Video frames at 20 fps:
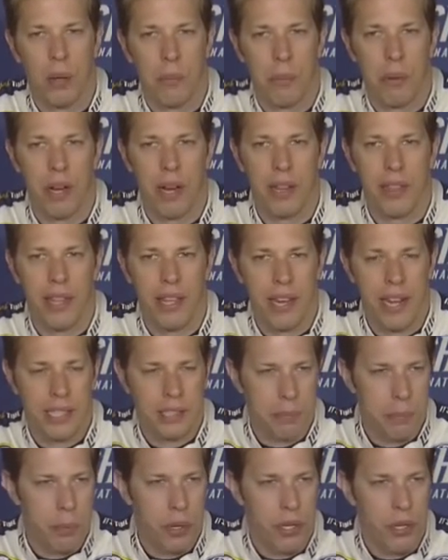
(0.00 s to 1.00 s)
but I think it
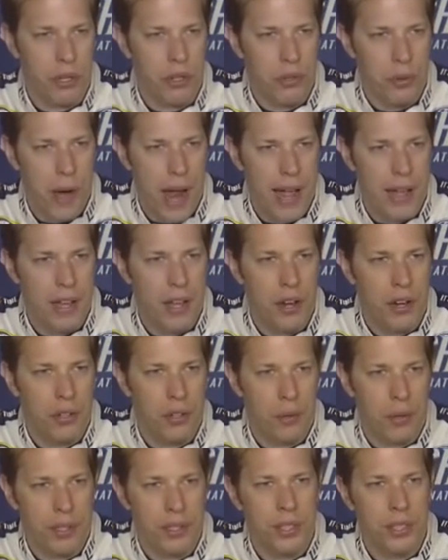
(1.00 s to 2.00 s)
has pretty good drag
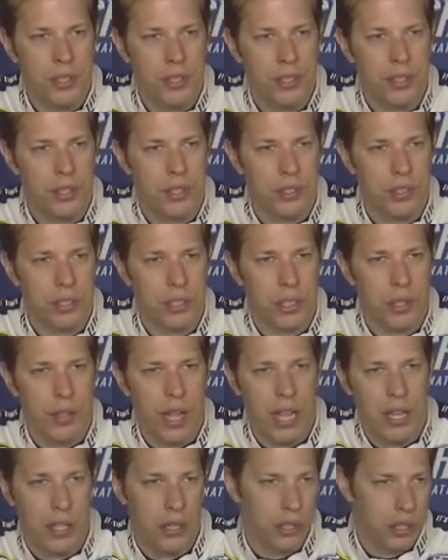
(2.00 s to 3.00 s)
characteristics. So
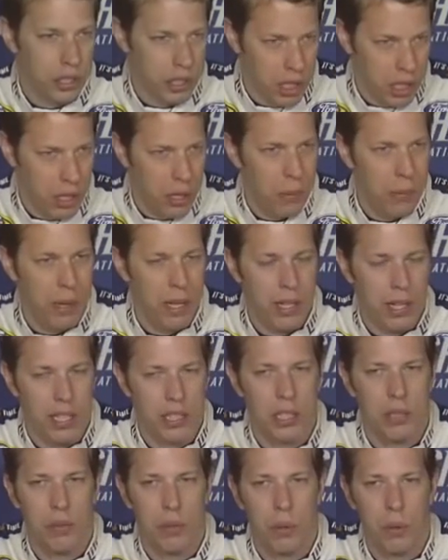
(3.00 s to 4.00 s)
that uses a little bit
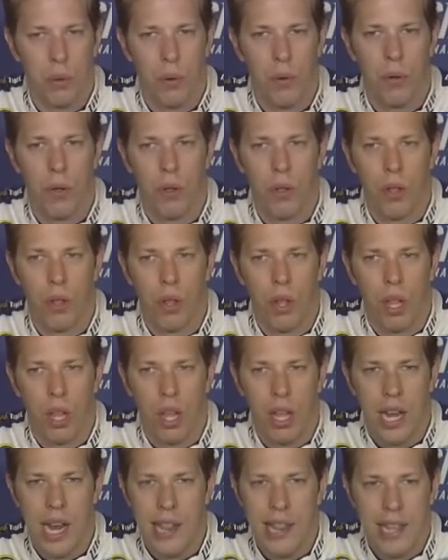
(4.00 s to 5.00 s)
less fuel.
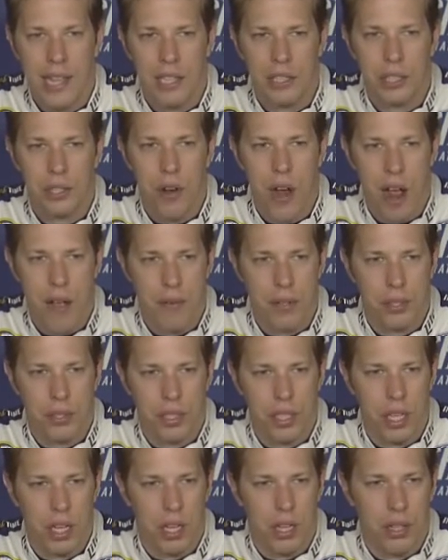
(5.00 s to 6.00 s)
And I think as
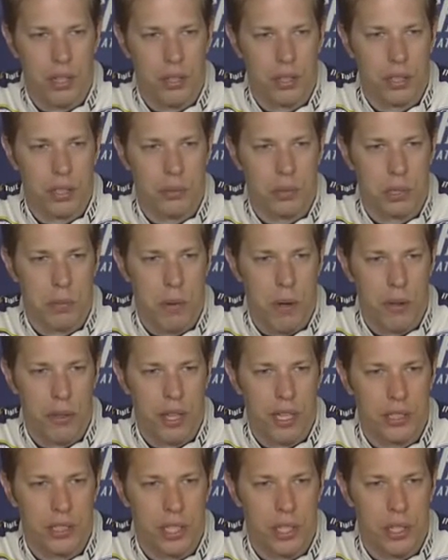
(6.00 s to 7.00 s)
drivers, uh, there's some small
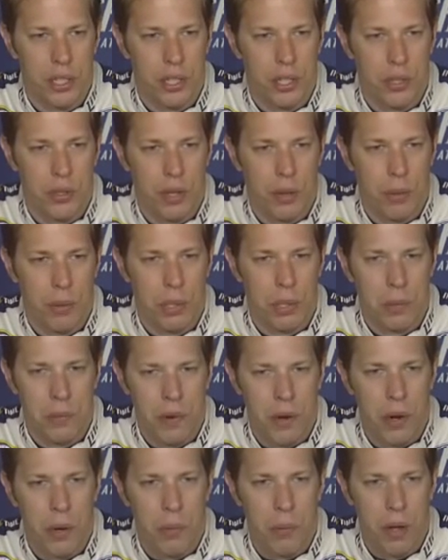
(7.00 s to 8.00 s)
things that you can do that we do
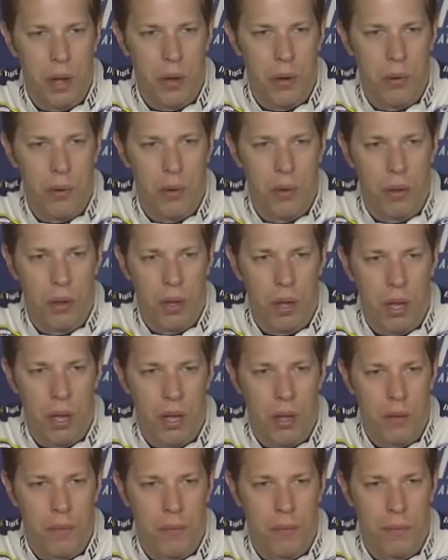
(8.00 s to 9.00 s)
very well
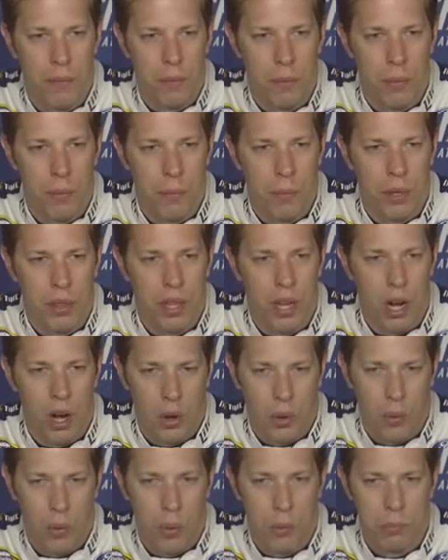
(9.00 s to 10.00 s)
um, within
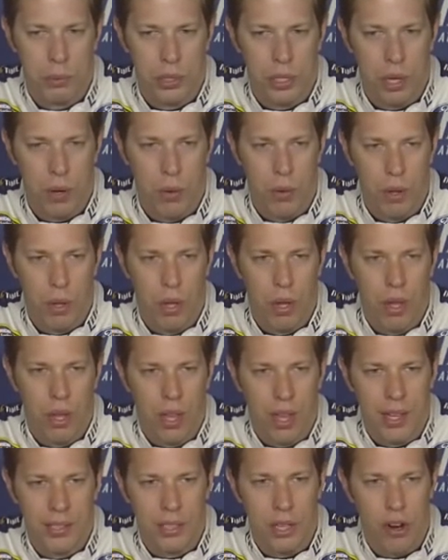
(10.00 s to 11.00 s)
our group. So
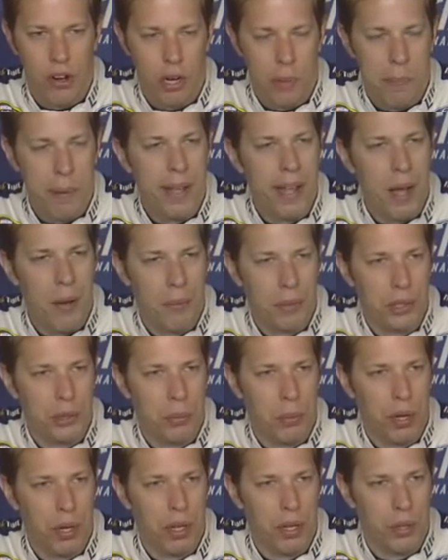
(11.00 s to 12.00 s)
it's hard to pick out
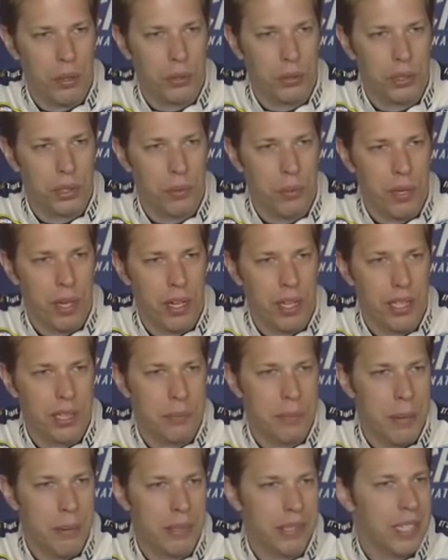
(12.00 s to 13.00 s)
which one of those three it
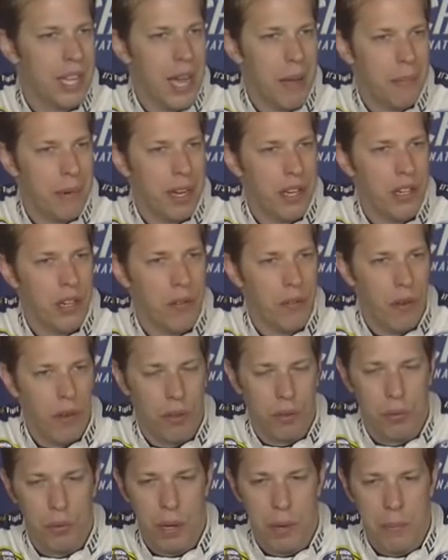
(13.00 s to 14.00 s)
is. Maybe it's a combination of
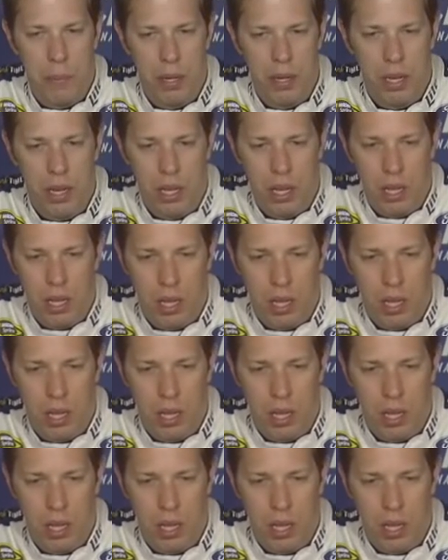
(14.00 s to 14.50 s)
all three, but